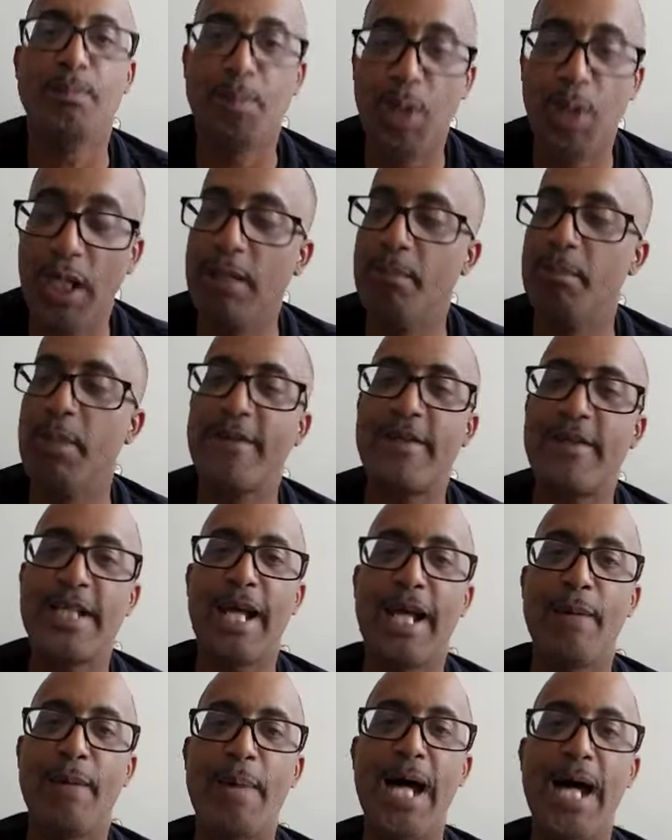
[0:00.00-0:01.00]
But but the
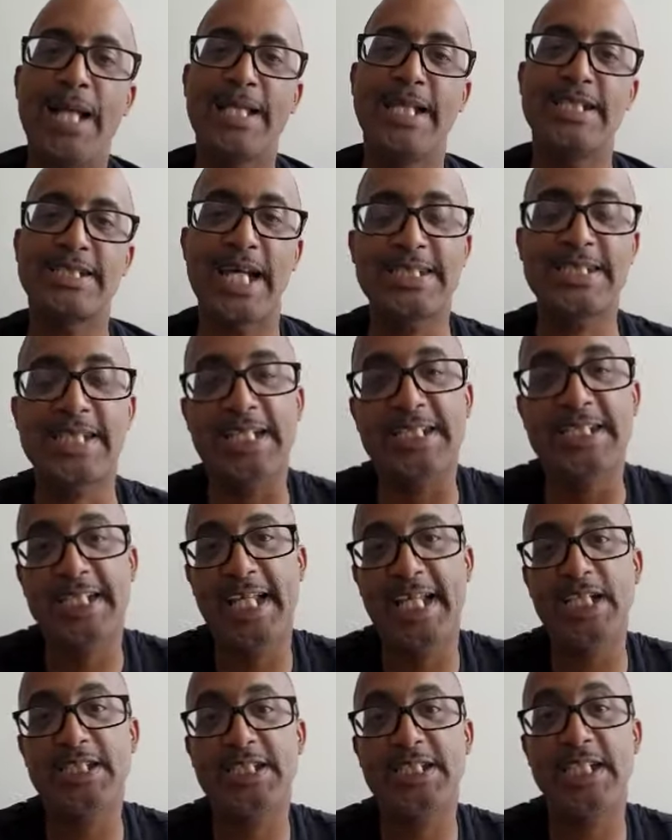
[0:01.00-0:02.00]
thing about it is, like I say,
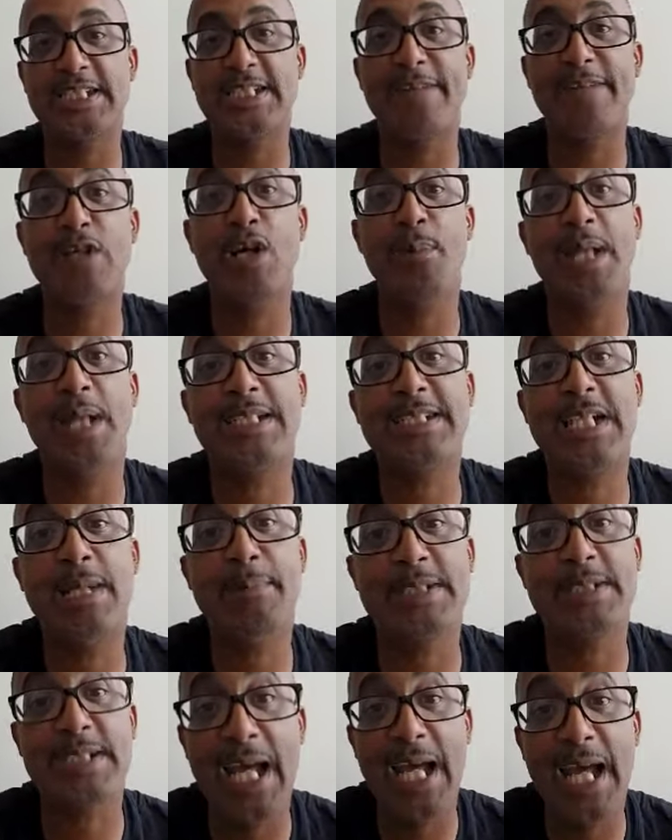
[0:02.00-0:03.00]
skill set's not there. But I
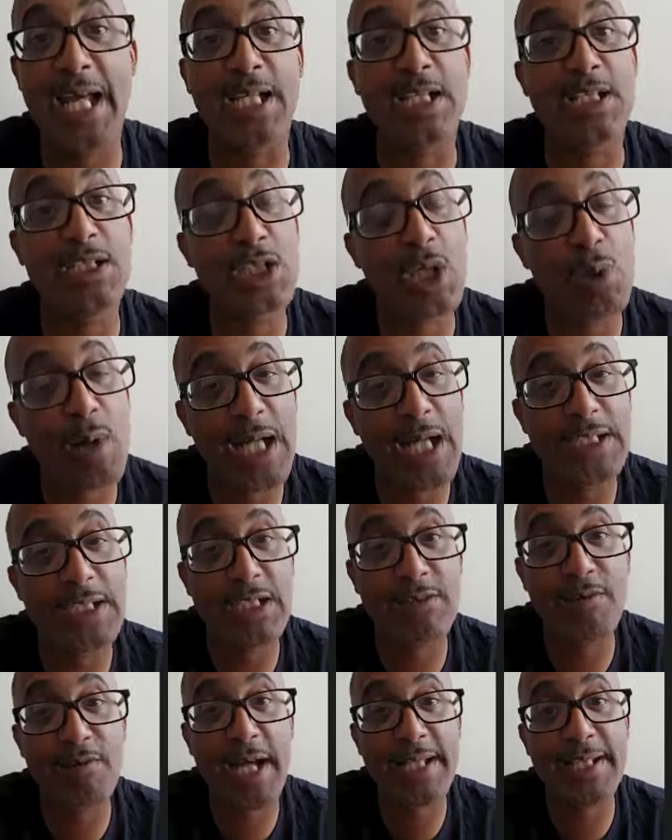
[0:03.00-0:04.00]
tell myself, I hey, you know how you
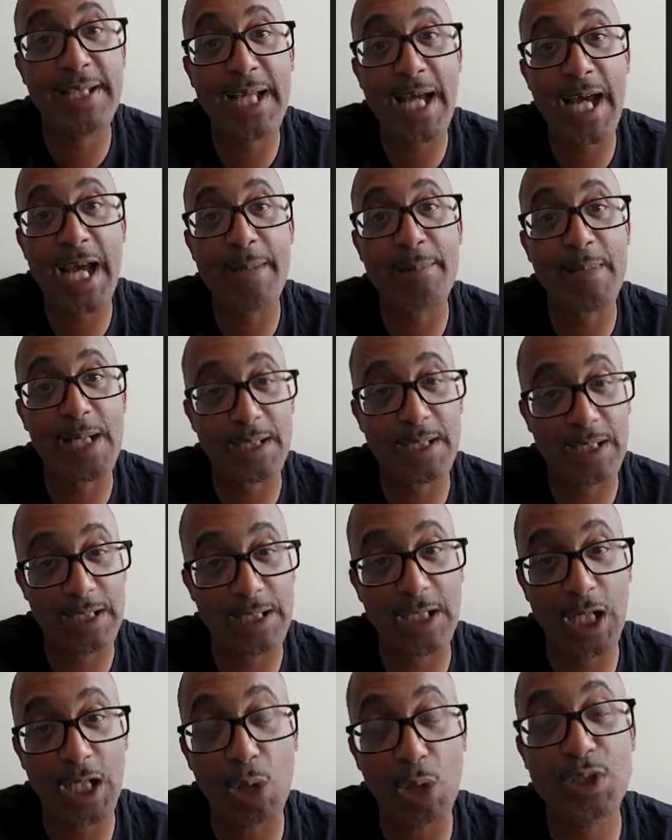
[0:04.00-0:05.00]
can affect the game? I
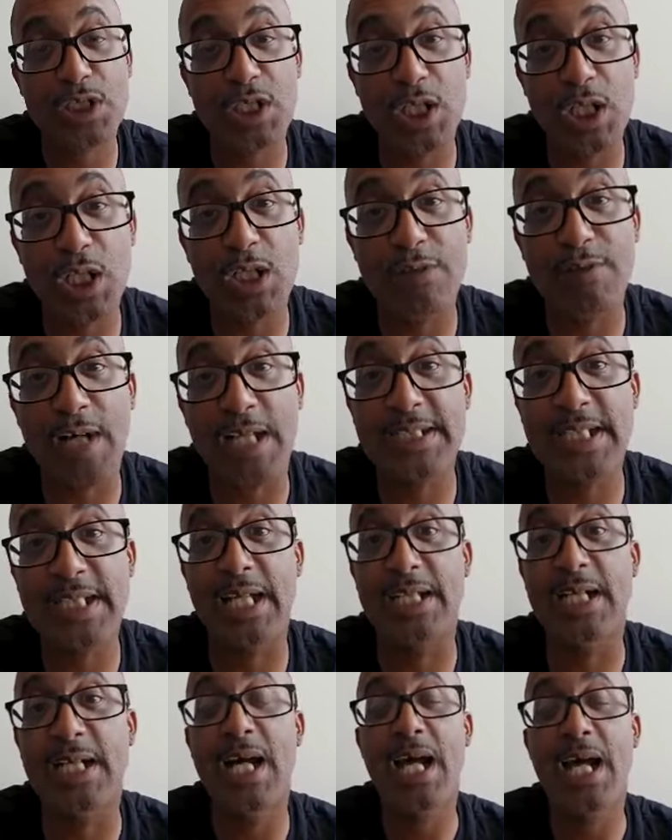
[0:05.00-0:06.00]
mean, coaches love. I
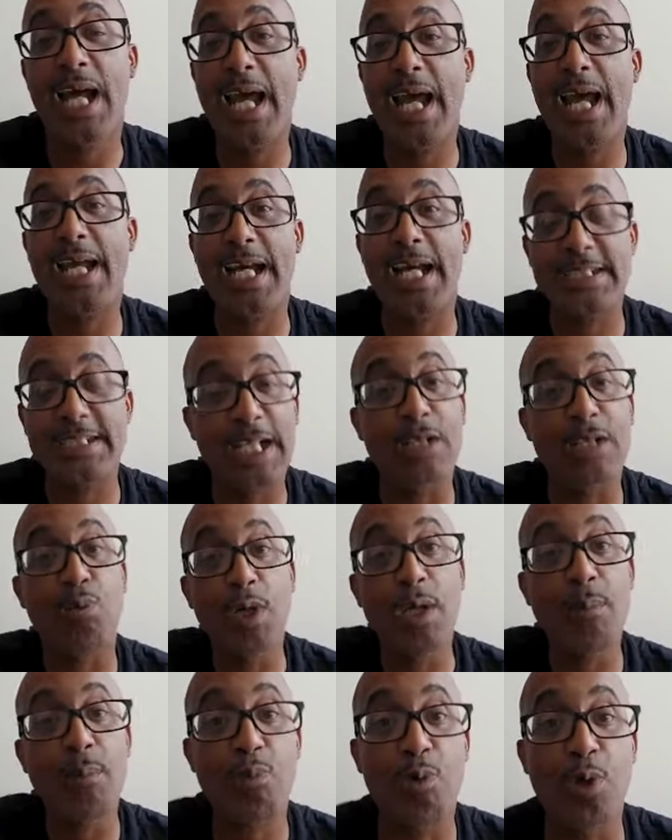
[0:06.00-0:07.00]
said, hey, I said
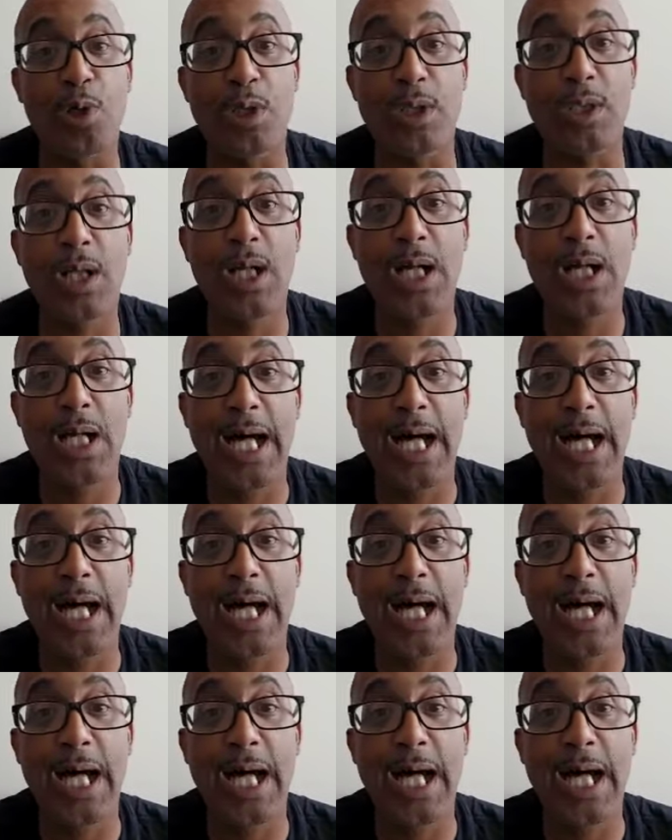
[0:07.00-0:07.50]
rim run.